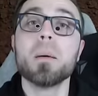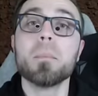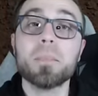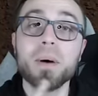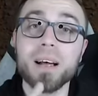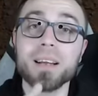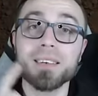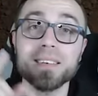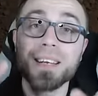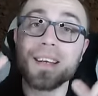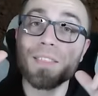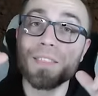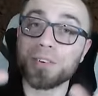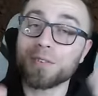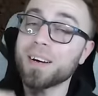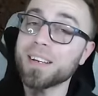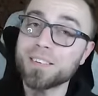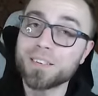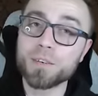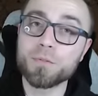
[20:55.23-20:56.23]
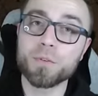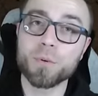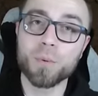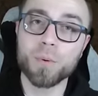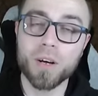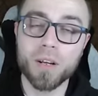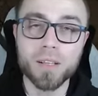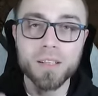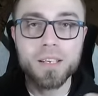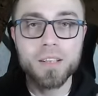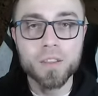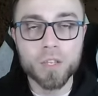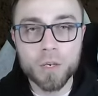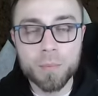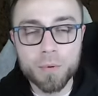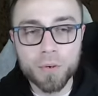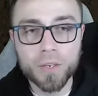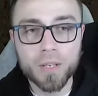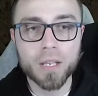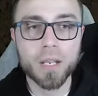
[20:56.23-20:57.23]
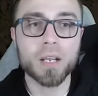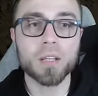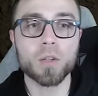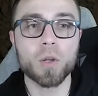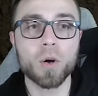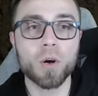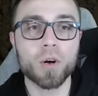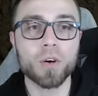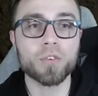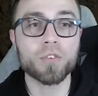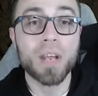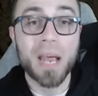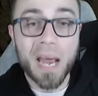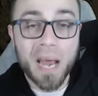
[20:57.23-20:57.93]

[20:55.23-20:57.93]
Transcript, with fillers: but the rest of you all in the community at large